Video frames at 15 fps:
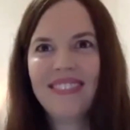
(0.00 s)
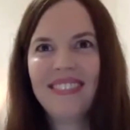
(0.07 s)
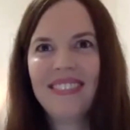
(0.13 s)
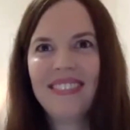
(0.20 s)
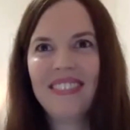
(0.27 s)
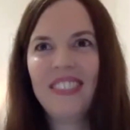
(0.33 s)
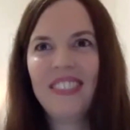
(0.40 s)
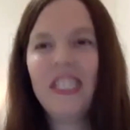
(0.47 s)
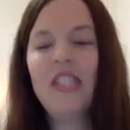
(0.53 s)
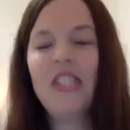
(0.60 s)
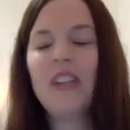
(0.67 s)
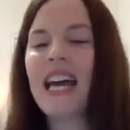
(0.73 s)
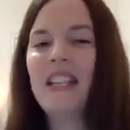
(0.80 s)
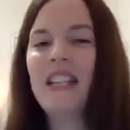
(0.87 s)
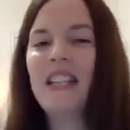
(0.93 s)
She
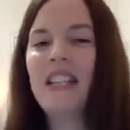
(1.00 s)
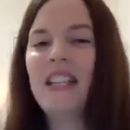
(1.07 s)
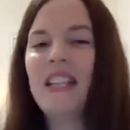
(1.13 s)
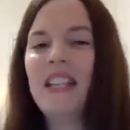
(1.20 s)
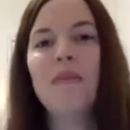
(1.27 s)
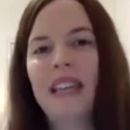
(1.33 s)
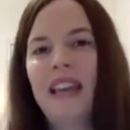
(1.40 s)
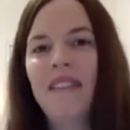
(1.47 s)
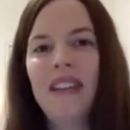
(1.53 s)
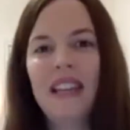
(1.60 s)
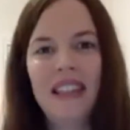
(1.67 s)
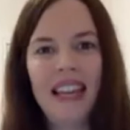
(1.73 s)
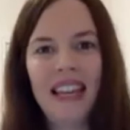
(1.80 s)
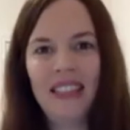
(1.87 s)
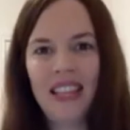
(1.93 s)
transforms
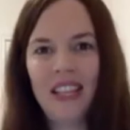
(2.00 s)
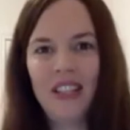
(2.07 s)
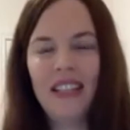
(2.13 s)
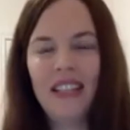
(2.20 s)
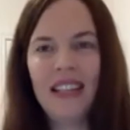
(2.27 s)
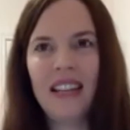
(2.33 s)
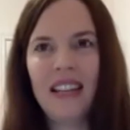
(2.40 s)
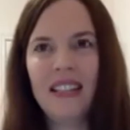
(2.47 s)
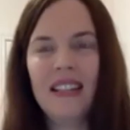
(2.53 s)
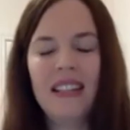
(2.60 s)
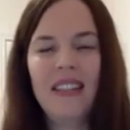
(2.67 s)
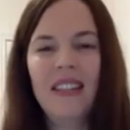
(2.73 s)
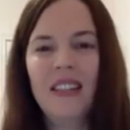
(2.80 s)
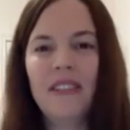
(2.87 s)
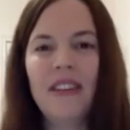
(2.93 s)
everything that she touches
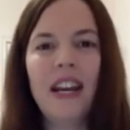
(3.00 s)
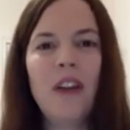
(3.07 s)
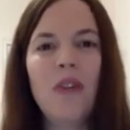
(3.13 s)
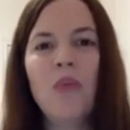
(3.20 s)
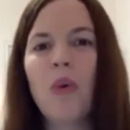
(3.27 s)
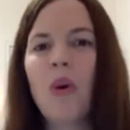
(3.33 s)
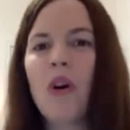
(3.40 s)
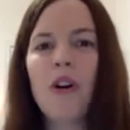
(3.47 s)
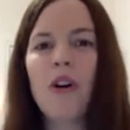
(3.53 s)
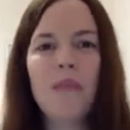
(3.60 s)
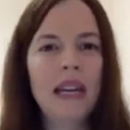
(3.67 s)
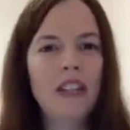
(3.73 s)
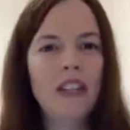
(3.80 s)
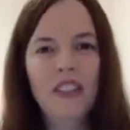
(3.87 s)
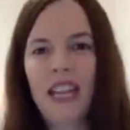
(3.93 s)
in this very warm
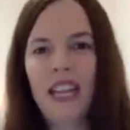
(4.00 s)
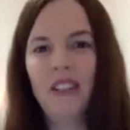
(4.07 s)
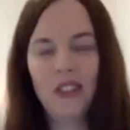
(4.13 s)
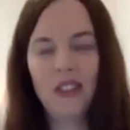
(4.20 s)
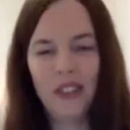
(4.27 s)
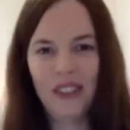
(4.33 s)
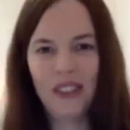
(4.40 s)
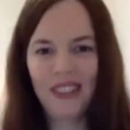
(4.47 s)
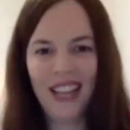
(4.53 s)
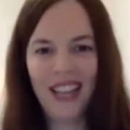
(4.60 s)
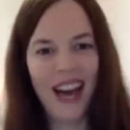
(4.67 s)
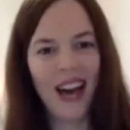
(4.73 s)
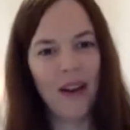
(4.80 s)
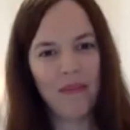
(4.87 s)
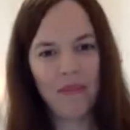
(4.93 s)
and gentle
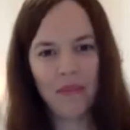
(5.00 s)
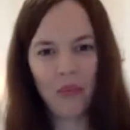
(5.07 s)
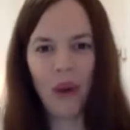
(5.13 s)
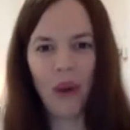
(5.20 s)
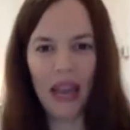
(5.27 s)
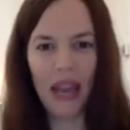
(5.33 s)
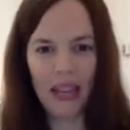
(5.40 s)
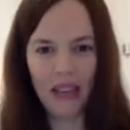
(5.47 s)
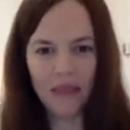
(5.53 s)
way.